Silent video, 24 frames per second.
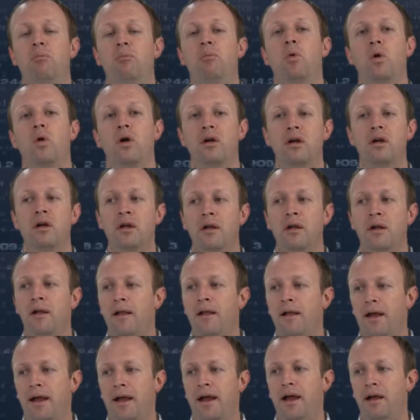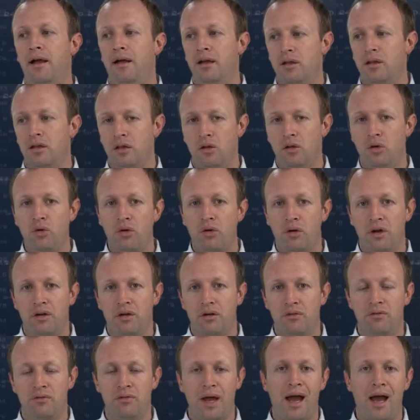a more
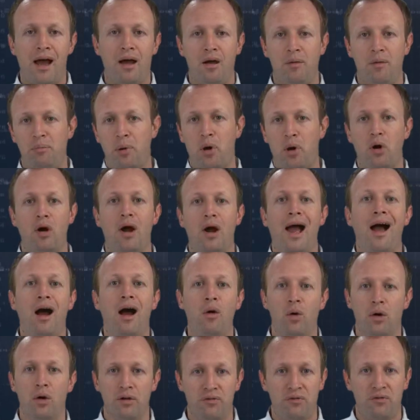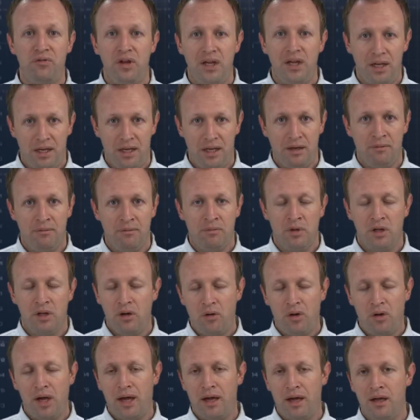lucrative per hour fee,
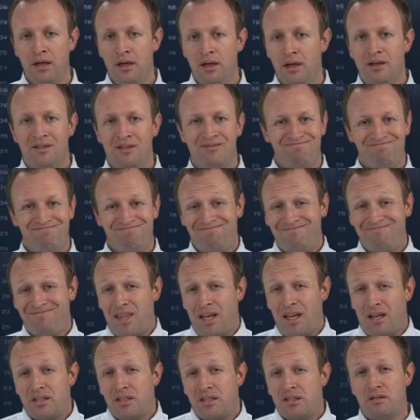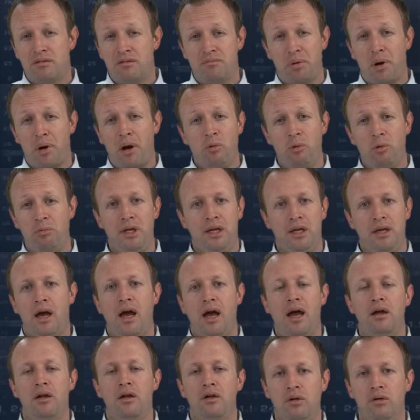okay? That's probably
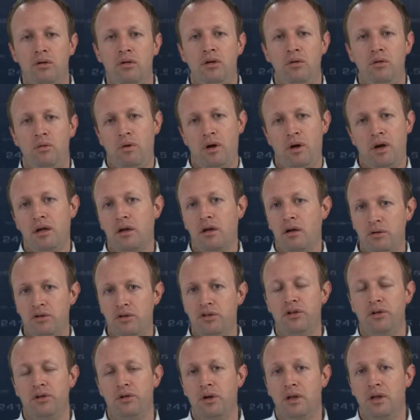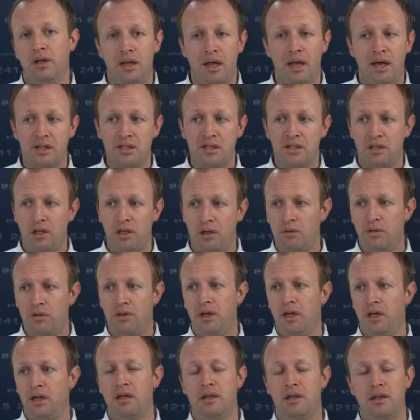not who you want to go to unless you
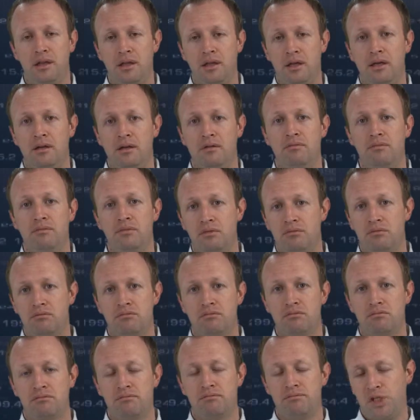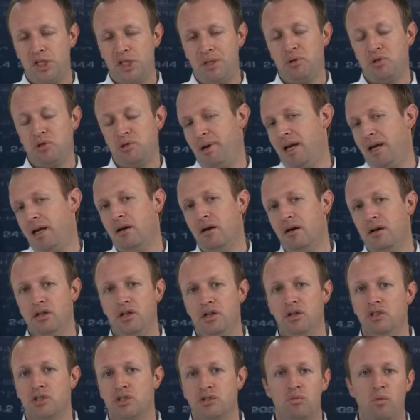think that cheaper's better and
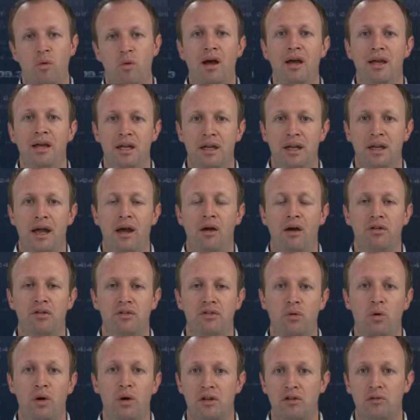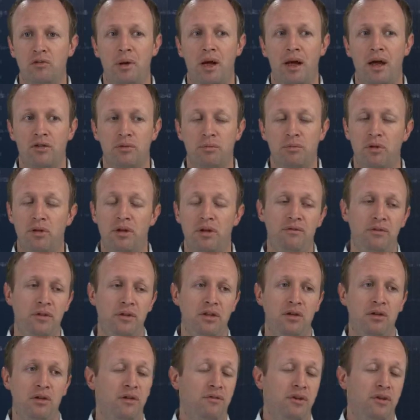you just want in and out as quick as possible. And if
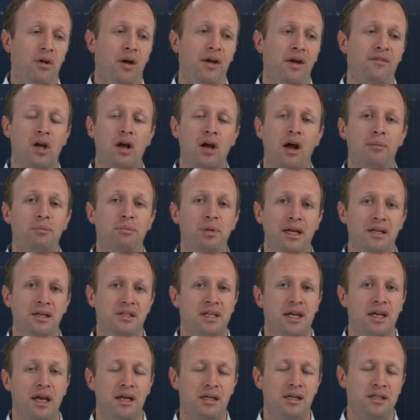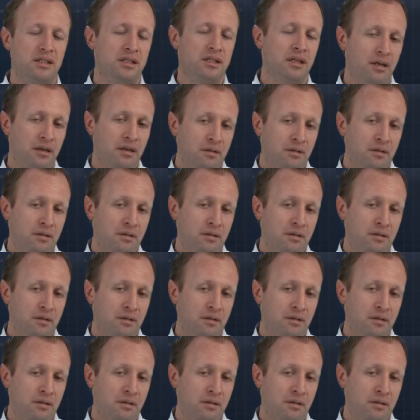you don't have a complex case,